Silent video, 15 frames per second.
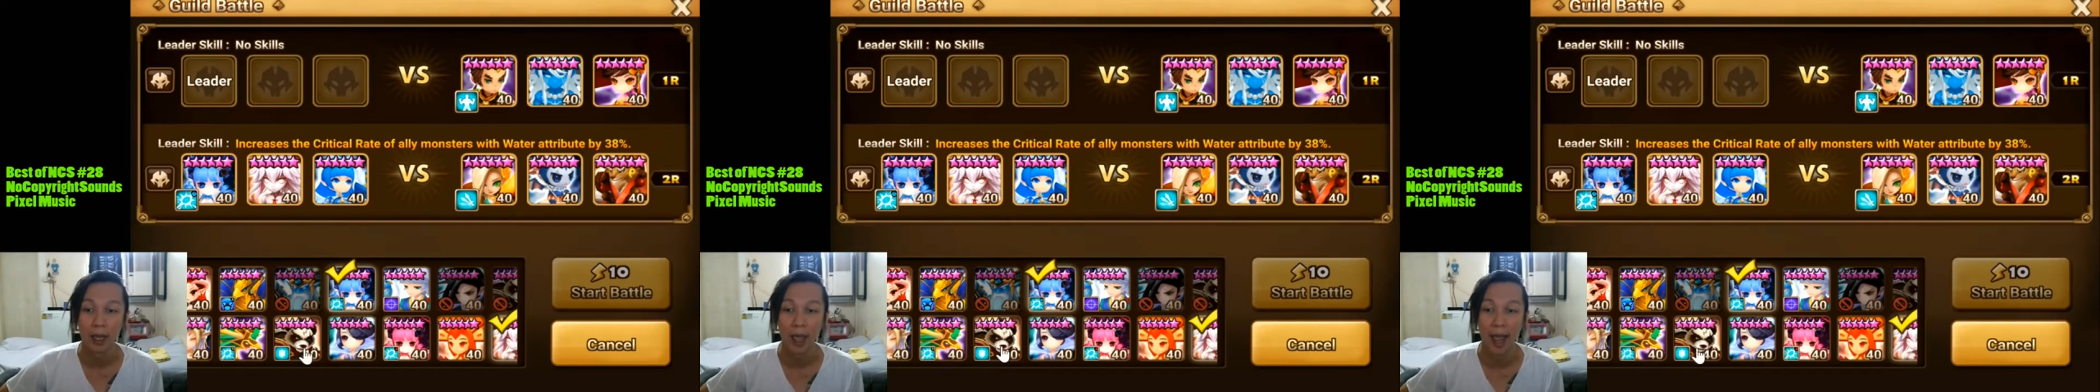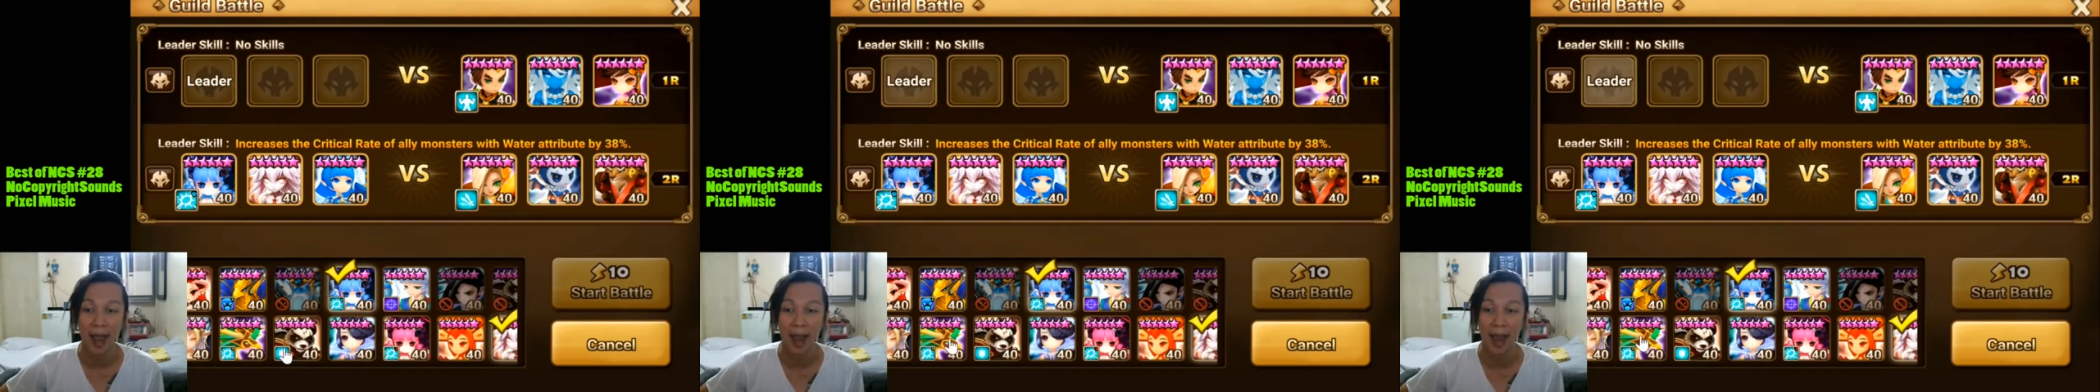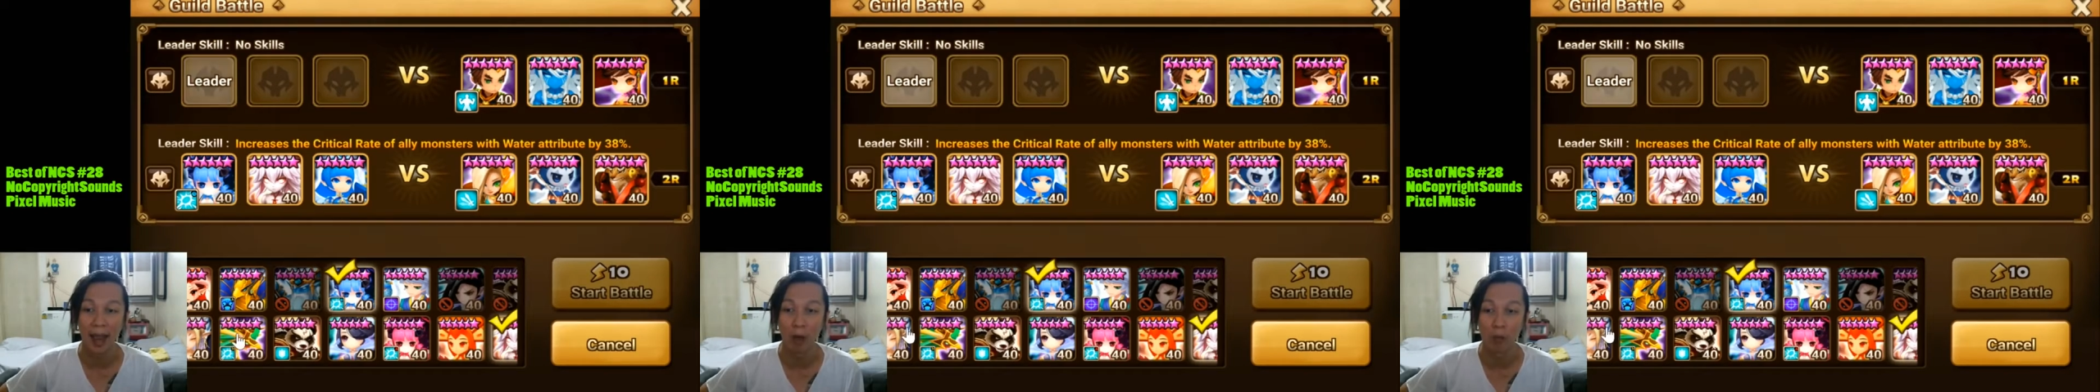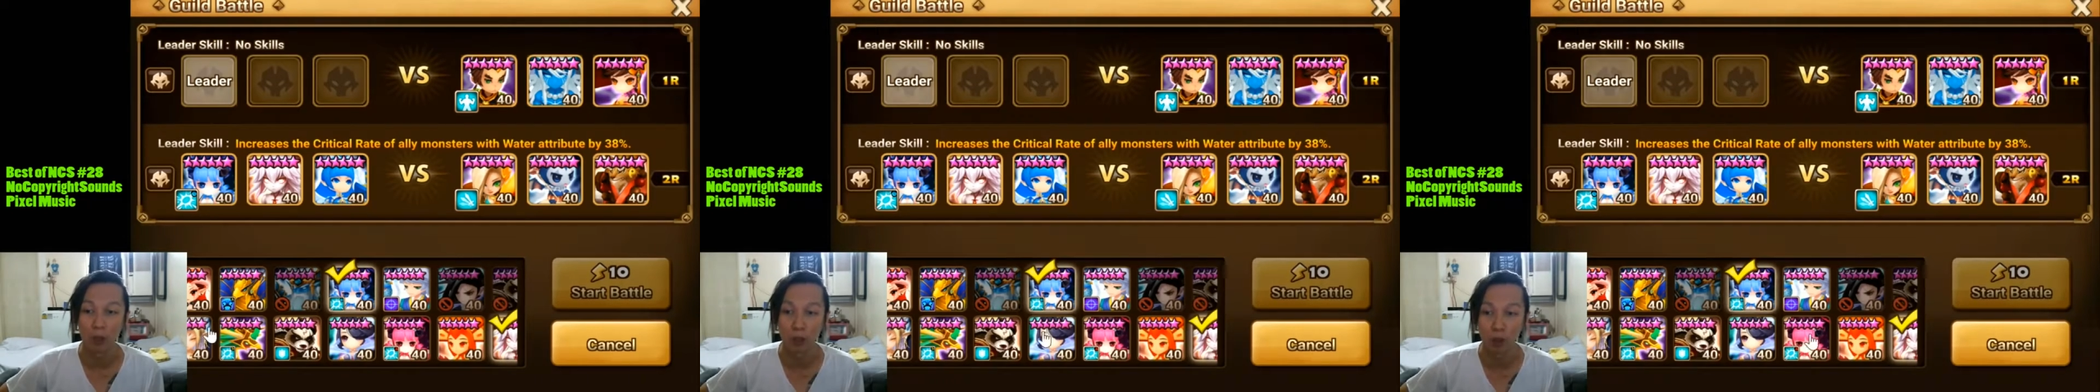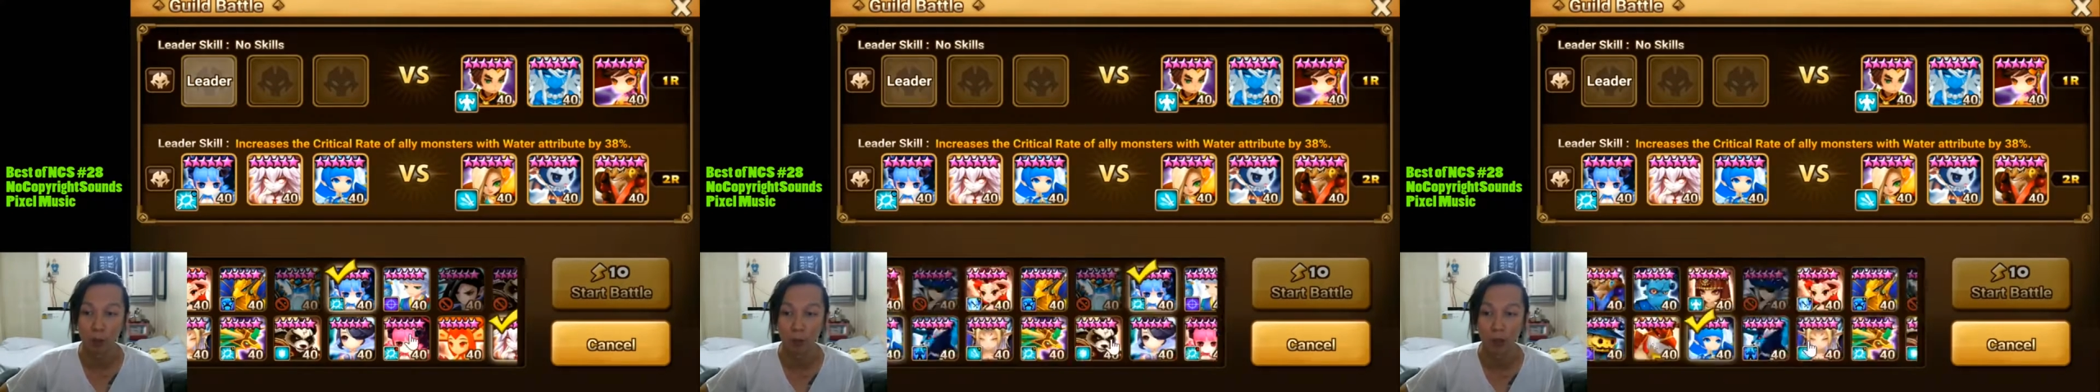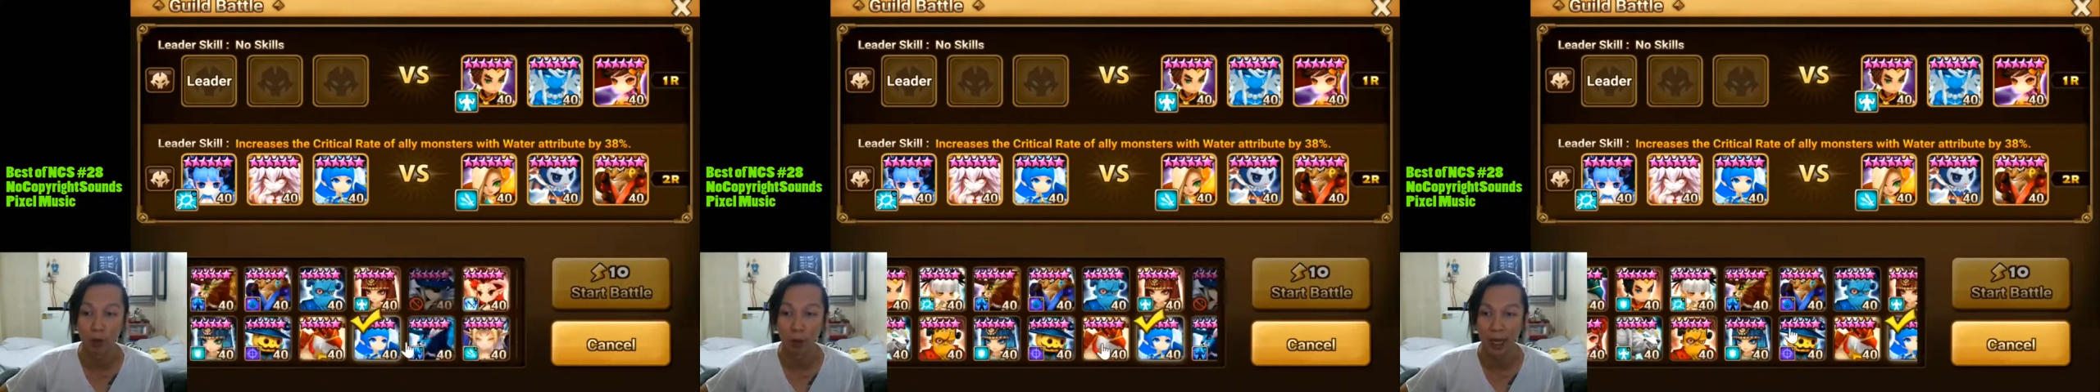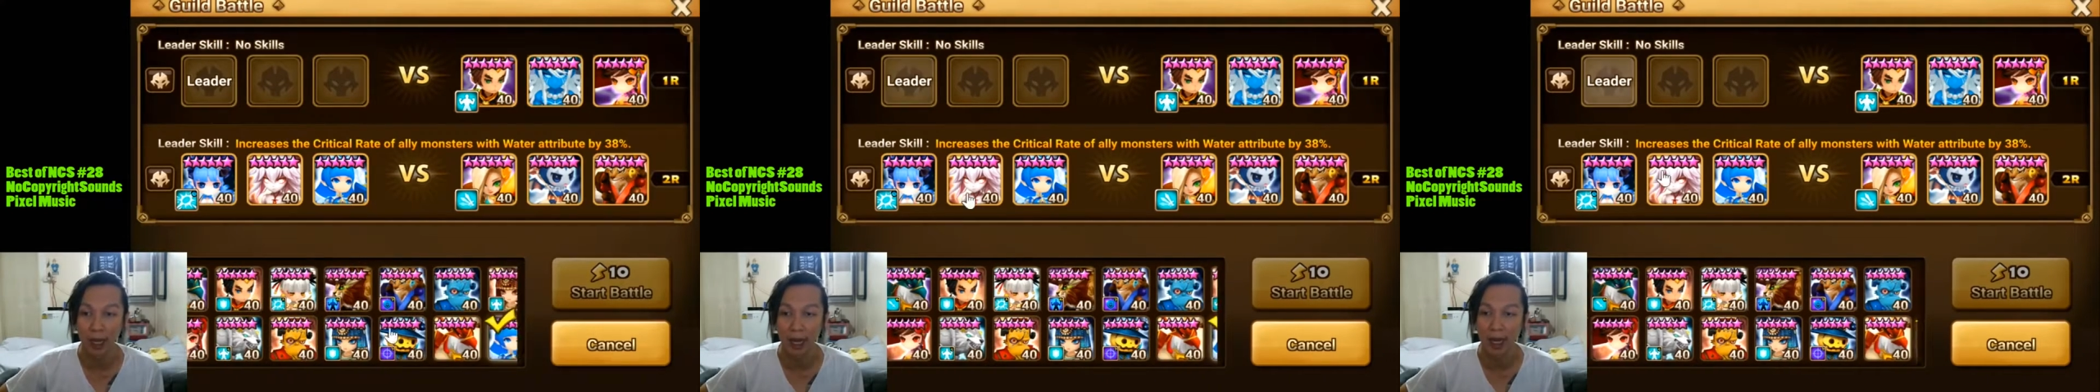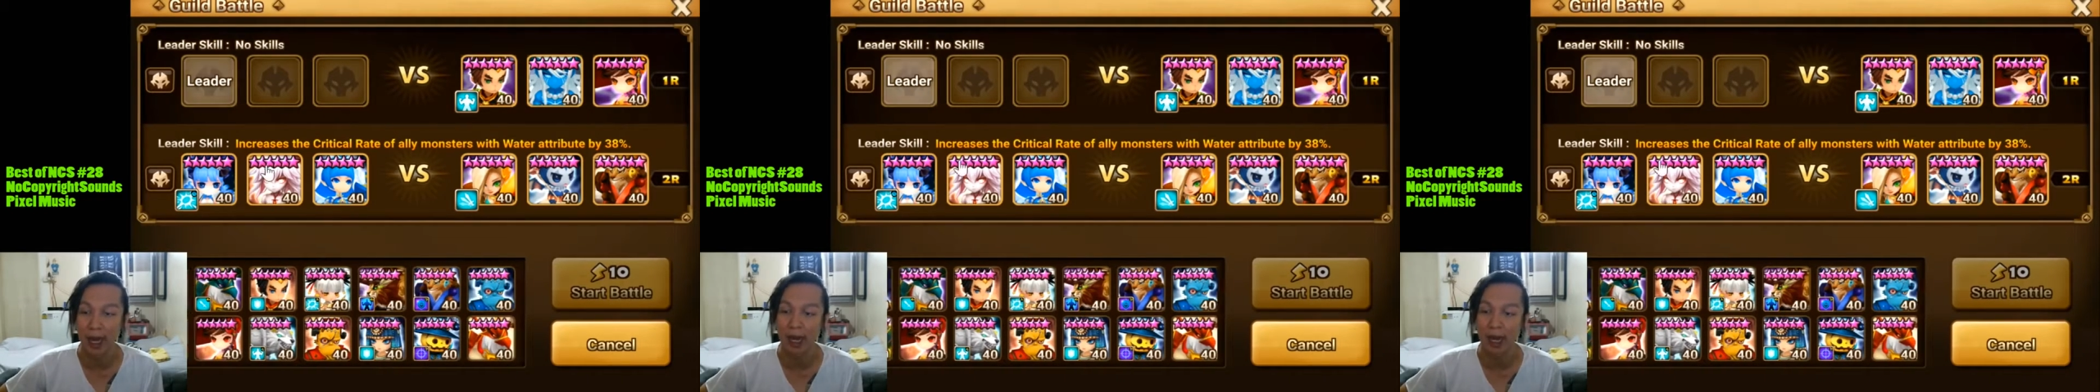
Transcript: and we should be okay.